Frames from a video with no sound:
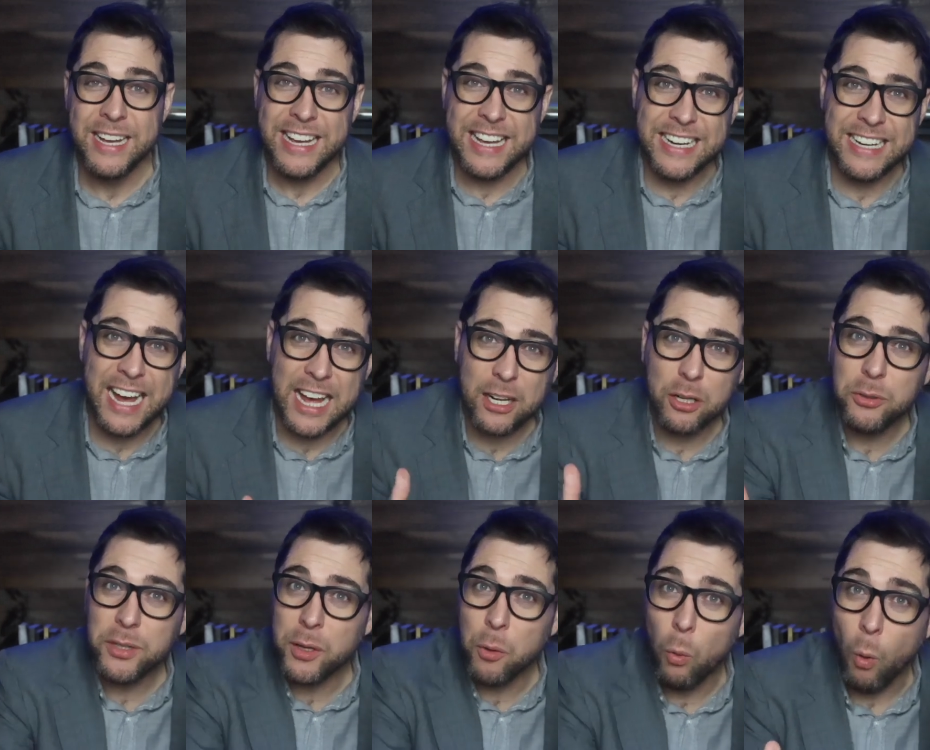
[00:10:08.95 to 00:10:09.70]
He not
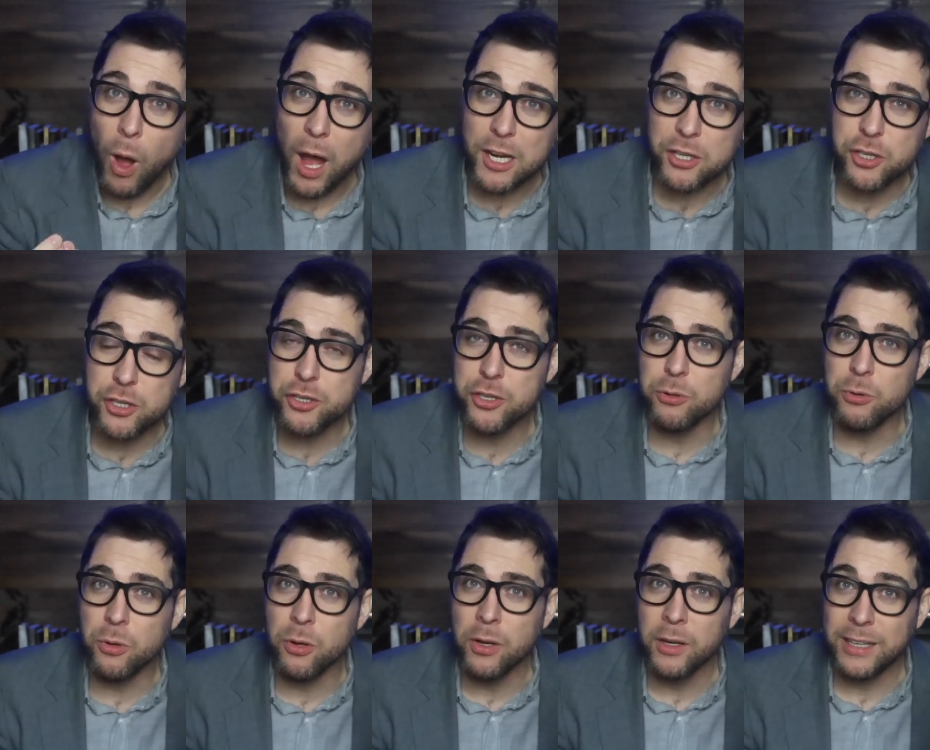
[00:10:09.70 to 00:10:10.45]
only washes
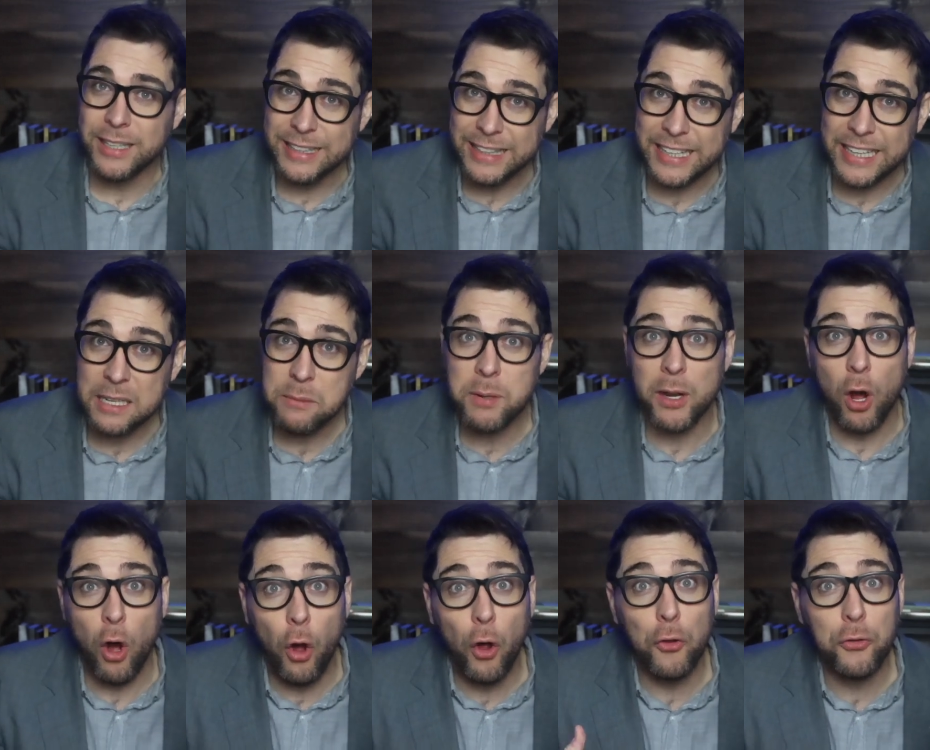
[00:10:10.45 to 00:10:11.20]
you clean,
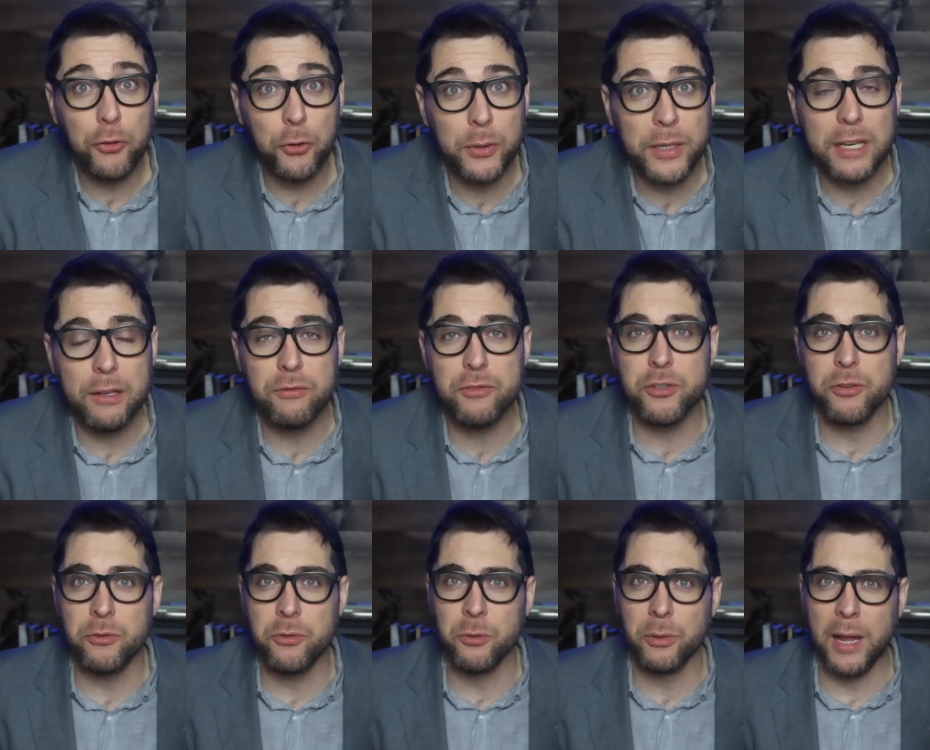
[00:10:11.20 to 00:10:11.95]
but also
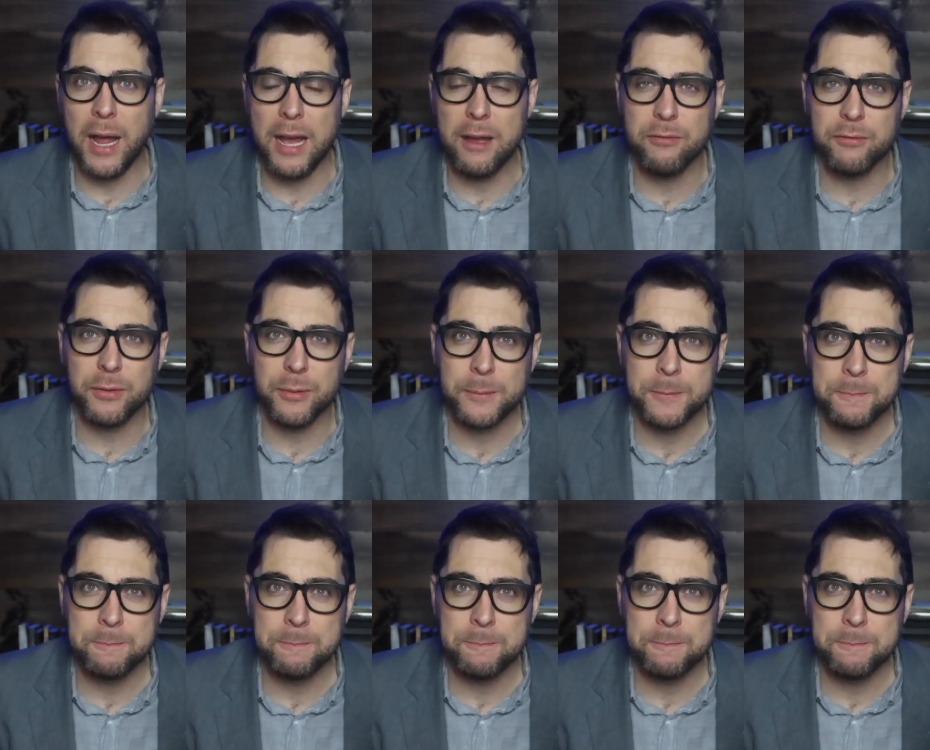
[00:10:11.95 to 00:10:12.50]
gives you new life.